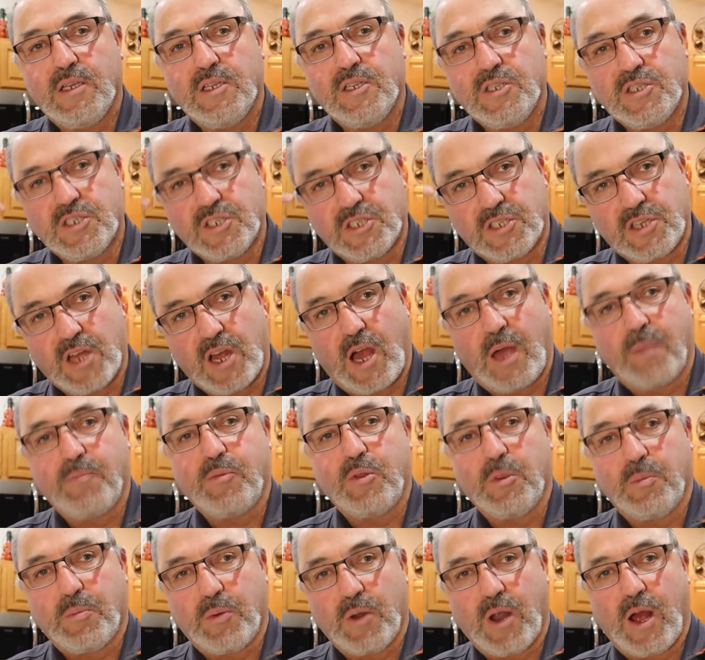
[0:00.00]

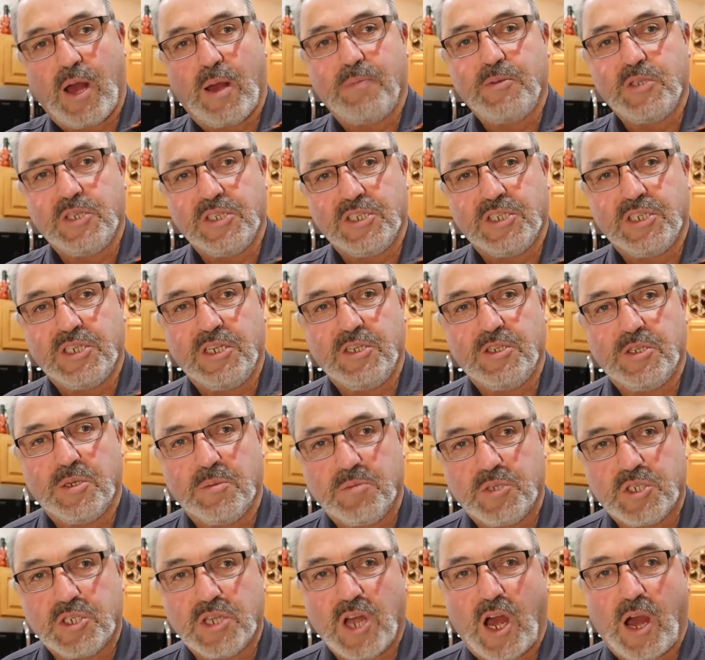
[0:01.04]
stopped the props and seen
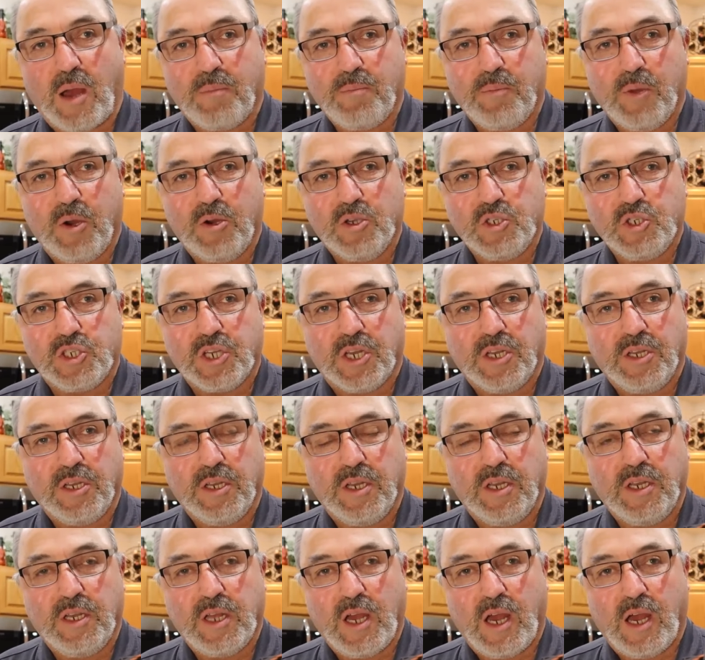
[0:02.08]
some stop
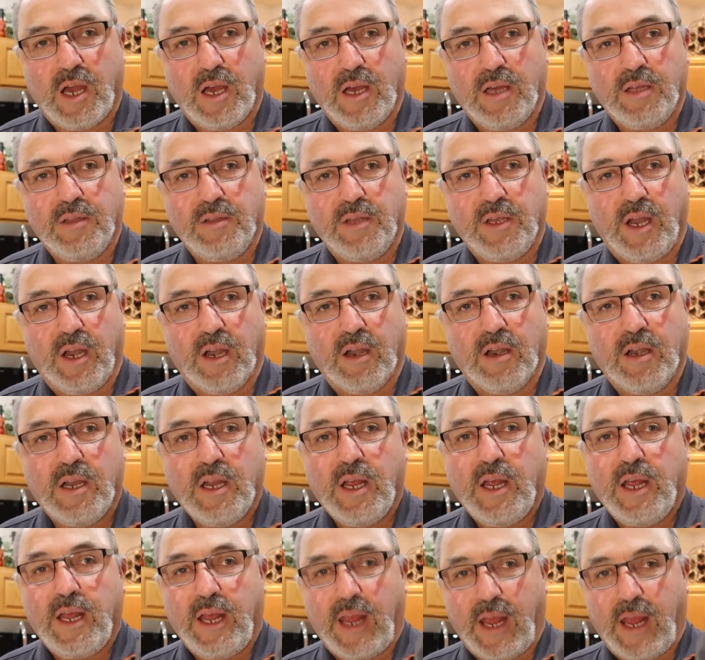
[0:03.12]
motion there.